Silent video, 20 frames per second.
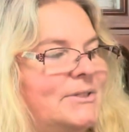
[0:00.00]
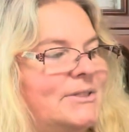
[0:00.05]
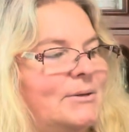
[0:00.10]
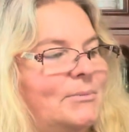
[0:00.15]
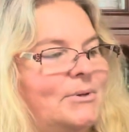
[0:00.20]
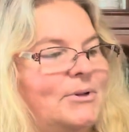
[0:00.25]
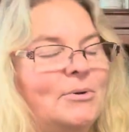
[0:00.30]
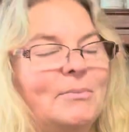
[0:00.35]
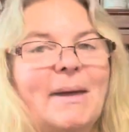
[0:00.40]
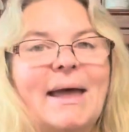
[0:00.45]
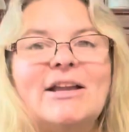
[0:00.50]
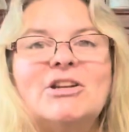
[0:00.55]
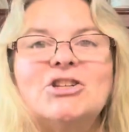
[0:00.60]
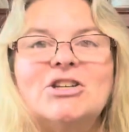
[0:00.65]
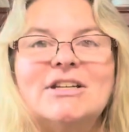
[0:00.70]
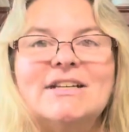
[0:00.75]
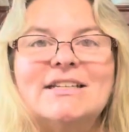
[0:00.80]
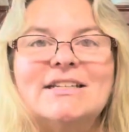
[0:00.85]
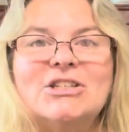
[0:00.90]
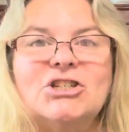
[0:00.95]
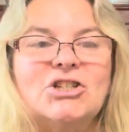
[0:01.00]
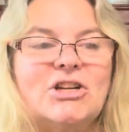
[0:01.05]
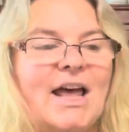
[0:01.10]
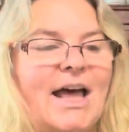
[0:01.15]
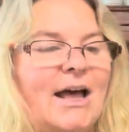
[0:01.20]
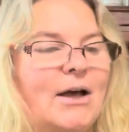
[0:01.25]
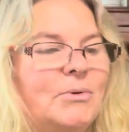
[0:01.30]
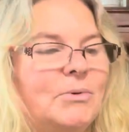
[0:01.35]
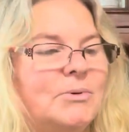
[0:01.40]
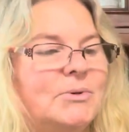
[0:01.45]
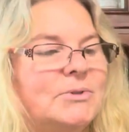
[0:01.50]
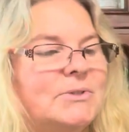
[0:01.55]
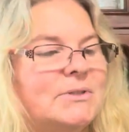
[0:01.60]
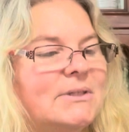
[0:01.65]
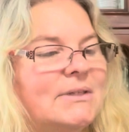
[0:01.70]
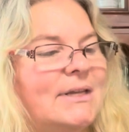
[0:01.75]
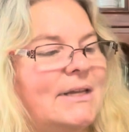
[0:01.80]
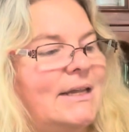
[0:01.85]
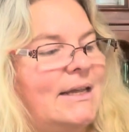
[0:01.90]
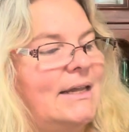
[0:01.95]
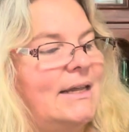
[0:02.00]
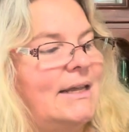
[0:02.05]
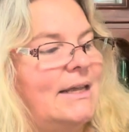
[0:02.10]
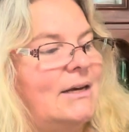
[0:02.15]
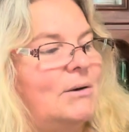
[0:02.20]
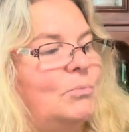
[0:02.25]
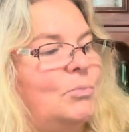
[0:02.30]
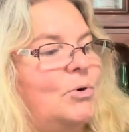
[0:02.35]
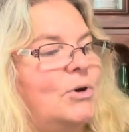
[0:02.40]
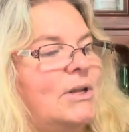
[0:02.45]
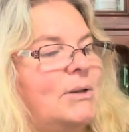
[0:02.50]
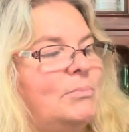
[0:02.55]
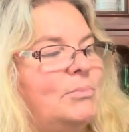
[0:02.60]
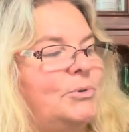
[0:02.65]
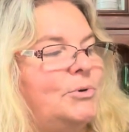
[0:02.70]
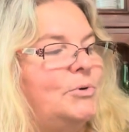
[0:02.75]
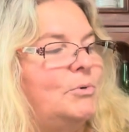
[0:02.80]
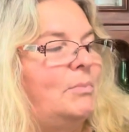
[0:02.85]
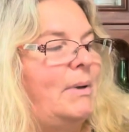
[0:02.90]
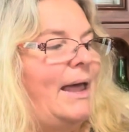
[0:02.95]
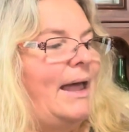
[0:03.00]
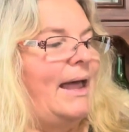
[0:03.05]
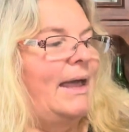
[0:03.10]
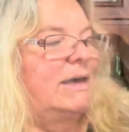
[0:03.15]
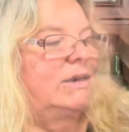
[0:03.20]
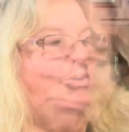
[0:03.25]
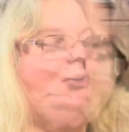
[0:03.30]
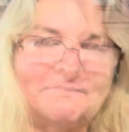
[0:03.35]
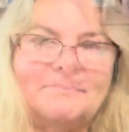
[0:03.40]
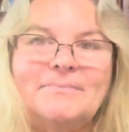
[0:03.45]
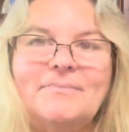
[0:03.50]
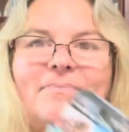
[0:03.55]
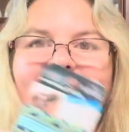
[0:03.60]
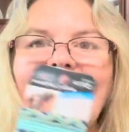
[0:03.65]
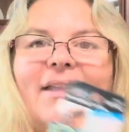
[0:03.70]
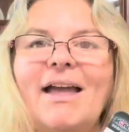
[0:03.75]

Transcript: some little matching dish towels in a pretty blue pattern.